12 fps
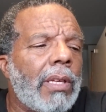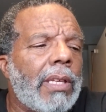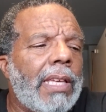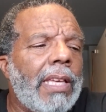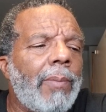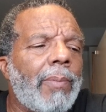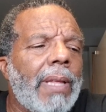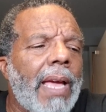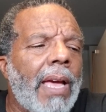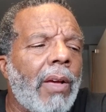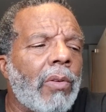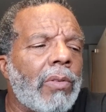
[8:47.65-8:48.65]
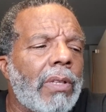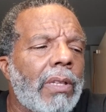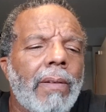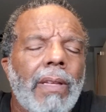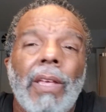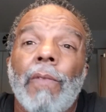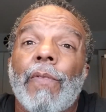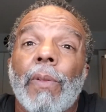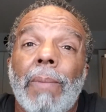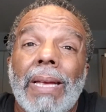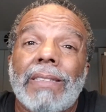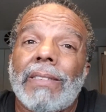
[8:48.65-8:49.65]
keep down
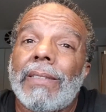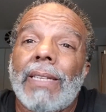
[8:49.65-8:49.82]
inflammation.